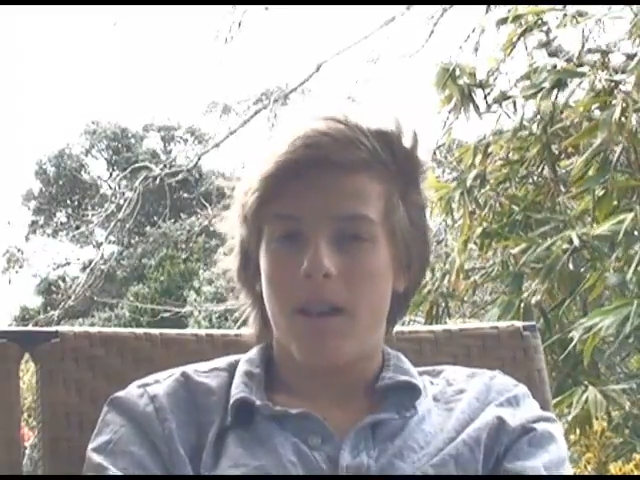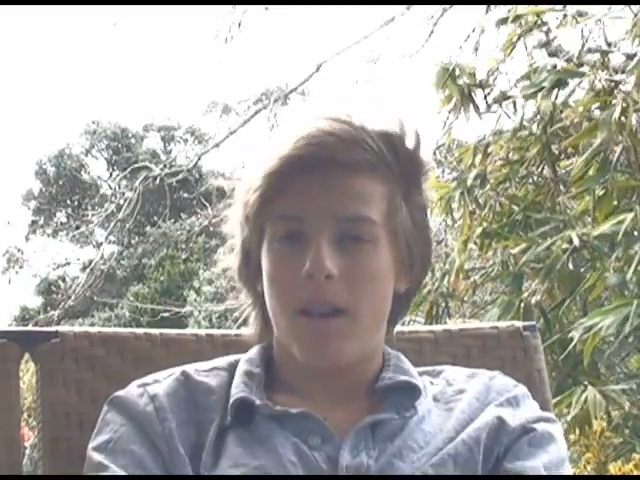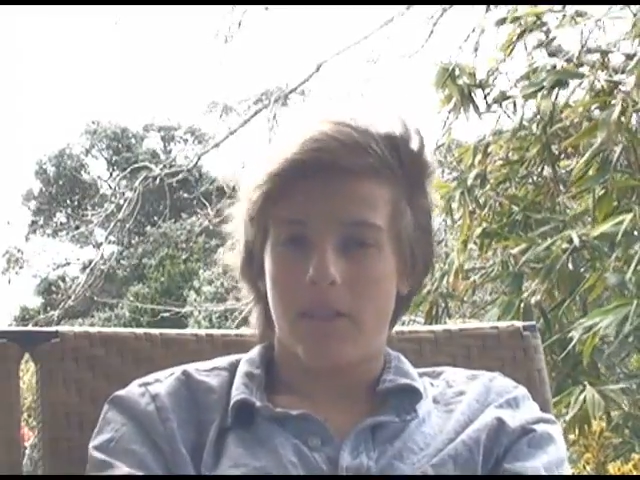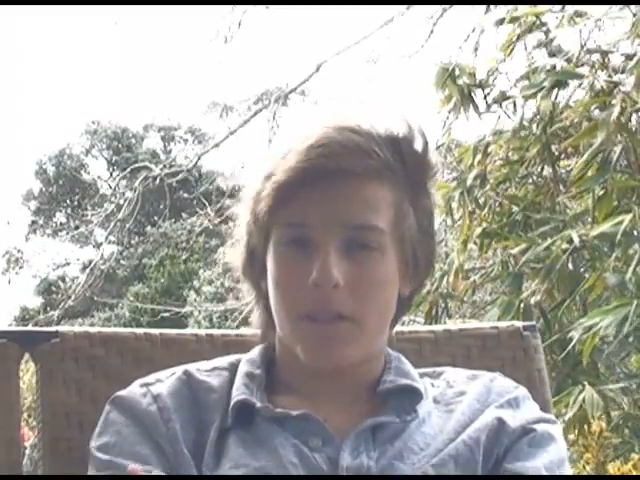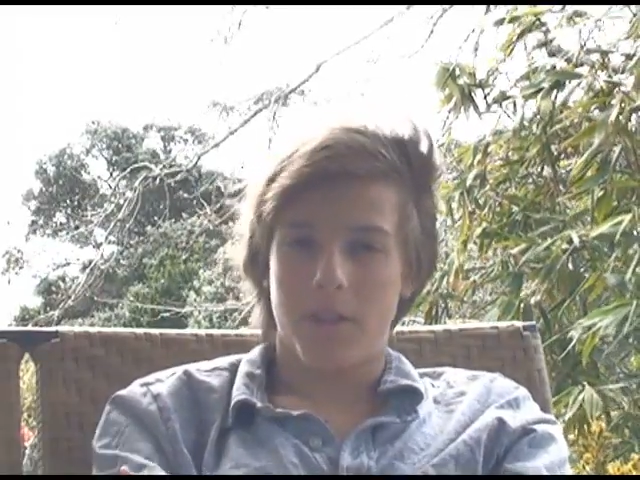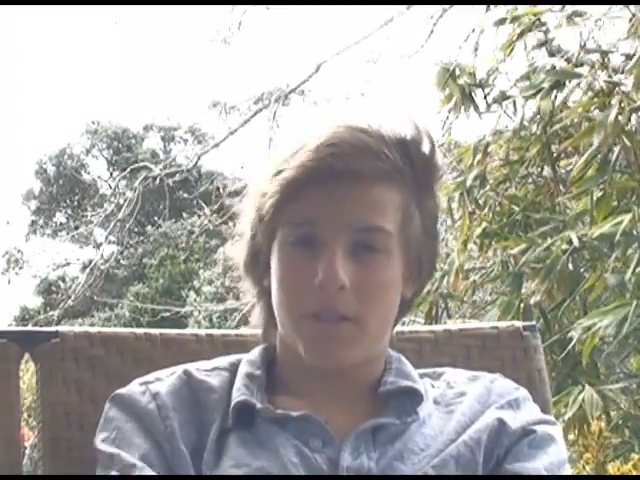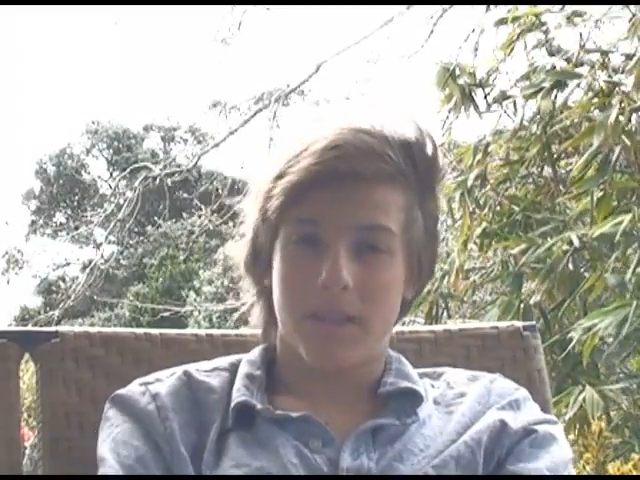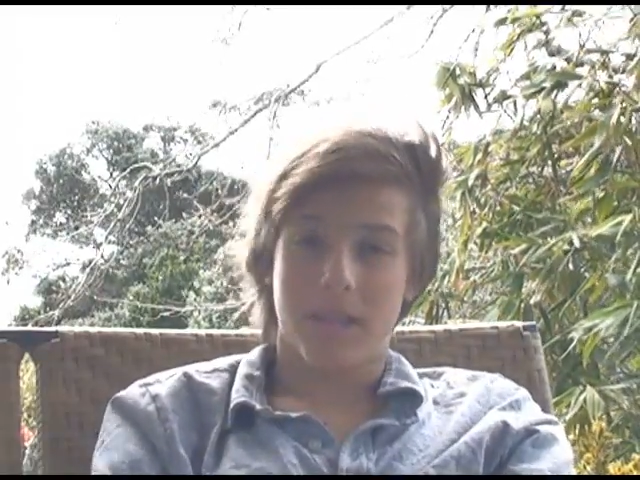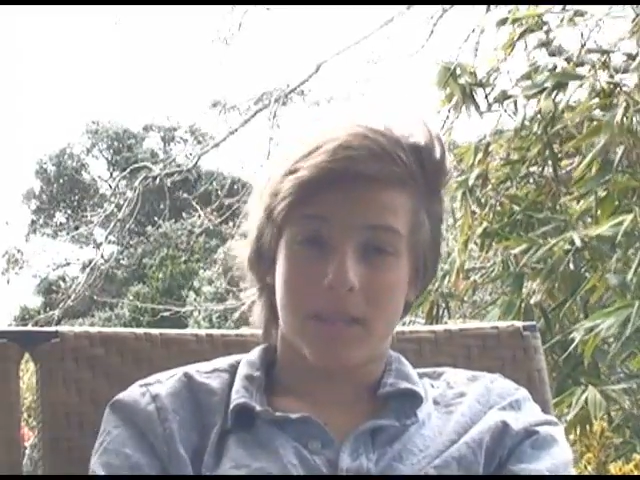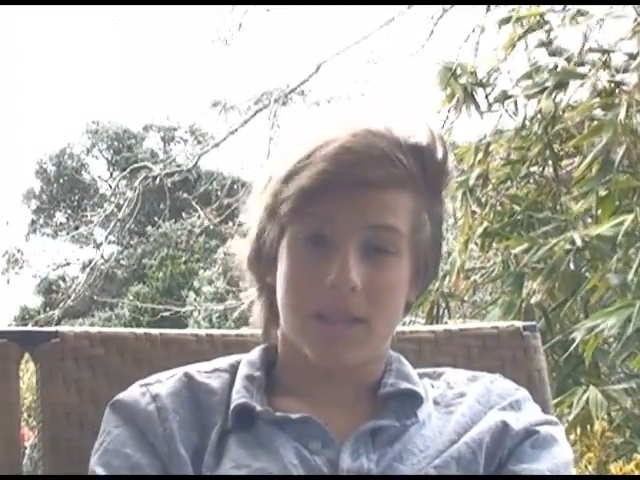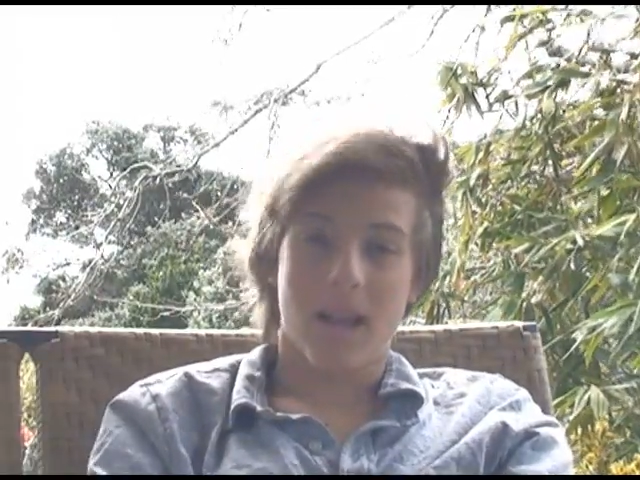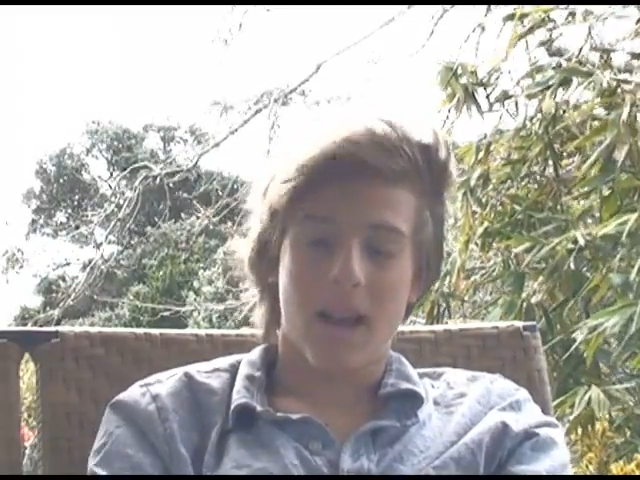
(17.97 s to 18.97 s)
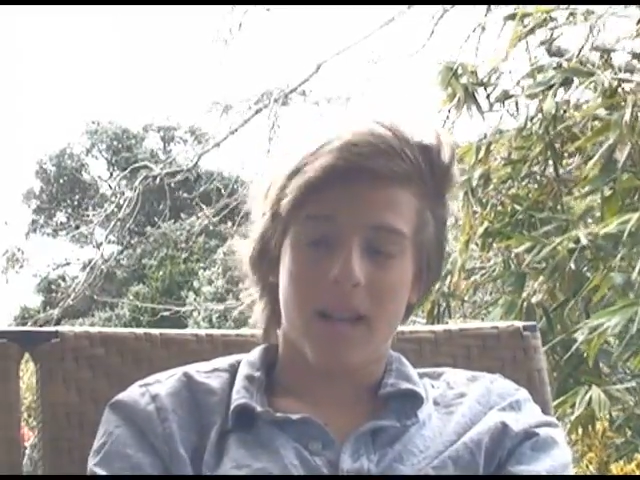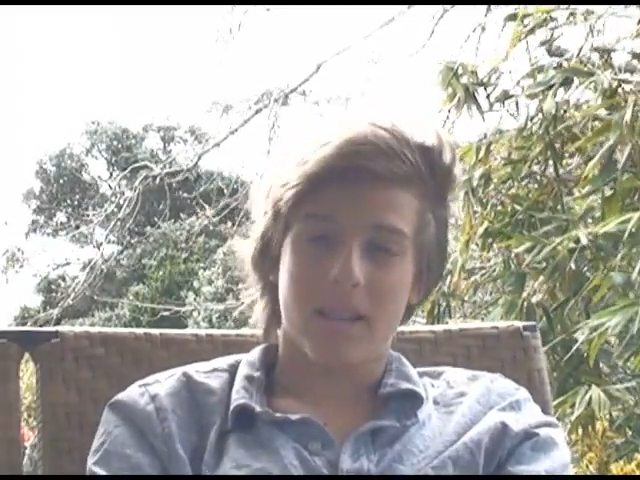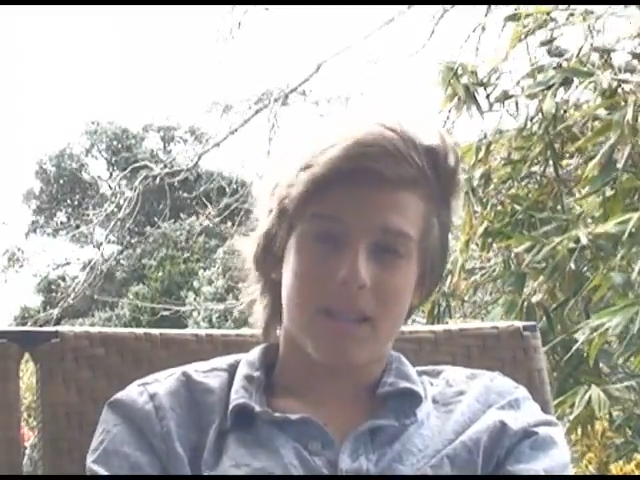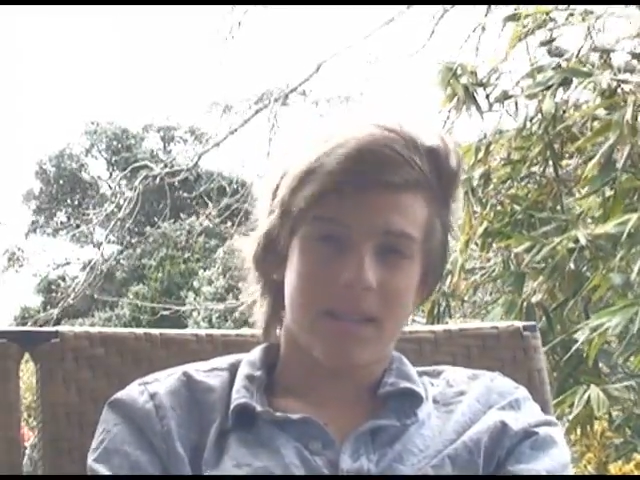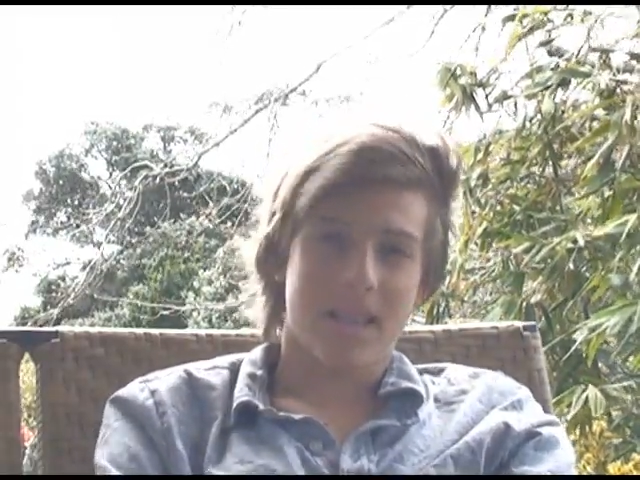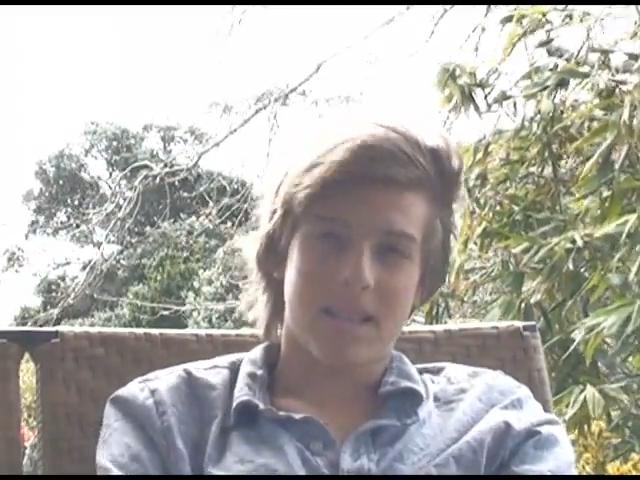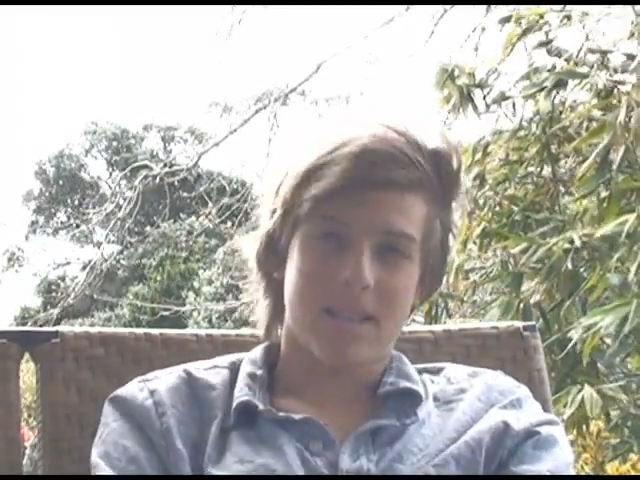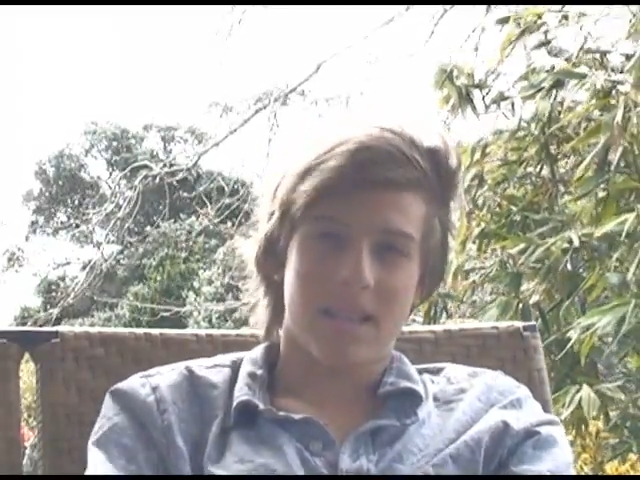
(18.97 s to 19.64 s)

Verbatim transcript: and then you see a sign that says